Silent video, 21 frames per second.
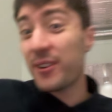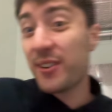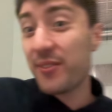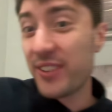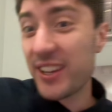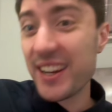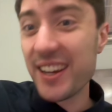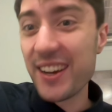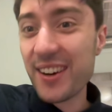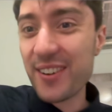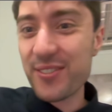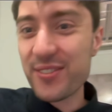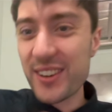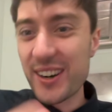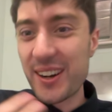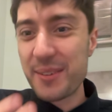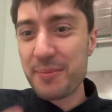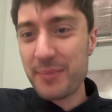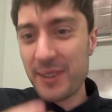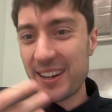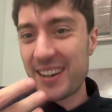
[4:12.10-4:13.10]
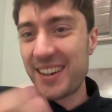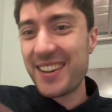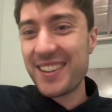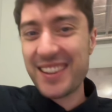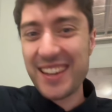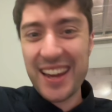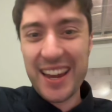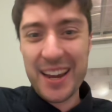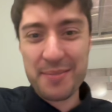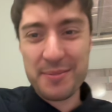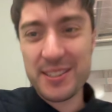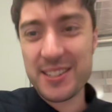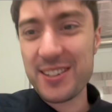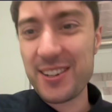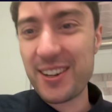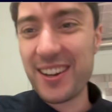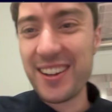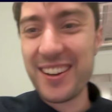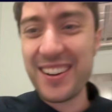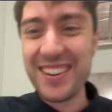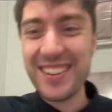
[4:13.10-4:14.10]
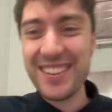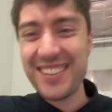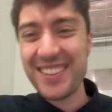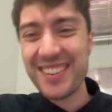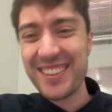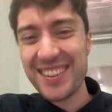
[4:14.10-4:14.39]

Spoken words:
a video from the Amazon,